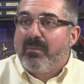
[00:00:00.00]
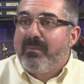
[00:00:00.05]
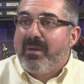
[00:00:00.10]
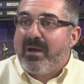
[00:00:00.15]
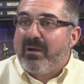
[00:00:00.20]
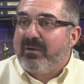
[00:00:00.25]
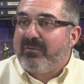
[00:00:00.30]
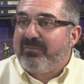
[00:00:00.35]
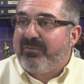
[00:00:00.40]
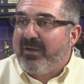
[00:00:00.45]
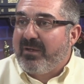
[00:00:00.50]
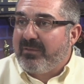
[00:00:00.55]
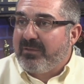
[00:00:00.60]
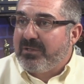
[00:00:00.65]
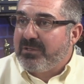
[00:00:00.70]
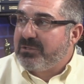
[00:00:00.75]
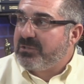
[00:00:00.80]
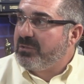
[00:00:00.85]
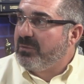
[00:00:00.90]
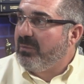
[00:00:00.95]
married
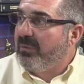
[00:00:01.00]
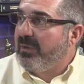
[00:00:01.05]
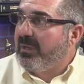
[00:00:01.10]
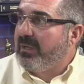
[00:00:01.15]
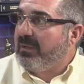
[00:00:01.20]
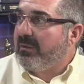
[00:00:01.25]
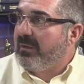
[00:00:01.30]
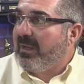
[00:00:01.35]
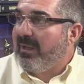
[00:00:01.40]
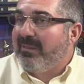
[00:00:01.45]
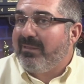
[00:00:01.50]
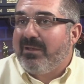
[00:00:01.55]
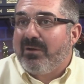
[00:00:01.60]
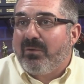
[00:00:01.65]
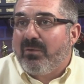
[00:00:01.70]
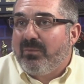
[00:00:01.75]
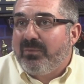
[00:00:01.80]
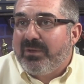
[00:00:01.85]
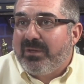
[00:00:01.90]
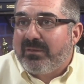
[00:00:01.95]
filing joint, and
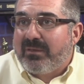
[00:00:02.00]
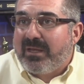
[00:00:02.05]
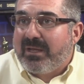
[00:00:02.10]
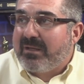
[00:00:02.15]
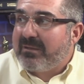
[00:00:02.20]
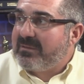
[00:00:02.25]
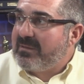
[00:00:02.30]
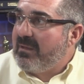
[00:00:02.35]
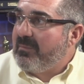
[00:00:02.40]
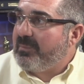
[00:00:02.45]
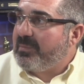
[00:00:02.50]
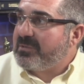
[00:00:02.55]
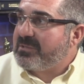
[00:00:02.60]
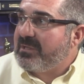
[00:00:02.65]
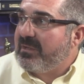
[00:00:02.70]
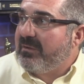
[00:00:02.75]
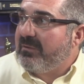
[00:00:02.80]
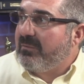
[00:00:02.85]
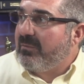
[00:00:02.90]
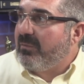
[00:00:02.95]
they're only in like a
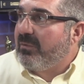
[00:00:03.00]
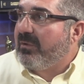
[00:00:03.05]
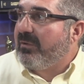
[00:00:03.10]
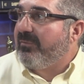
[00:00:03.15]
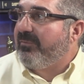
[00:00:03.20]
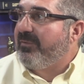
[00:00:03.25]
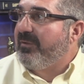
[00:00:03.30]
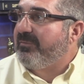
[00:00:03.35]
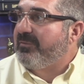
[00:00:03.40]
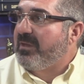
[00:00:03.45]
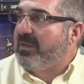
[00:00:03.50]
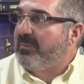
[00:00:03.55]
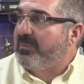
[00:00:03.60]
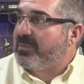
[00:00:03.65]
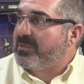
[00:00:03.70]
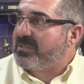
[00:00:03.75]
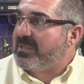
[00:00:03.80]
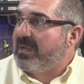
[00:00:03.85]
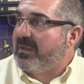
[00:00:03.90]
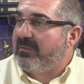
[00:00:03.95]
10% or a
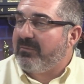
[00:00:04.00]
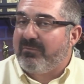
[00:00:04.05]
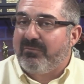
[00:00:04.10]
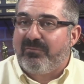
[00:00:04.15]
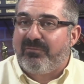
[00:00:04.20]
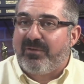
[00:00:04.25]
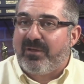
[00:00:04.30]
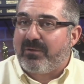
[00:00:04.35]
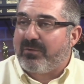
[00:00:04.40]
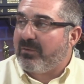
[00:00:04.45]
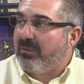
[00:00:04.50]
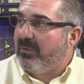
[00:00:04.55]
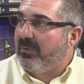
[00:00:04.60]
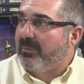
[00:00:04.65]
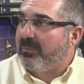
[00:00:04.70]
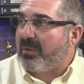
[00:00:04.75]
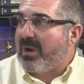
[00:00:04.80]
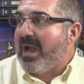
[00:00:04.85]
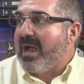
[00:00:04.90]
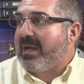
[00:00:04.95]
15% federal
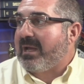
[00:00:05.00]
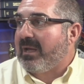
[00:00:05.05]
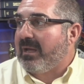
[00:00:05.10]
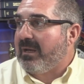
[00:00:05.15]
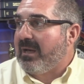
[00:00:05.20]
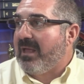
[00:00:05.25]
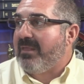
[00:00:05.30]
bracket.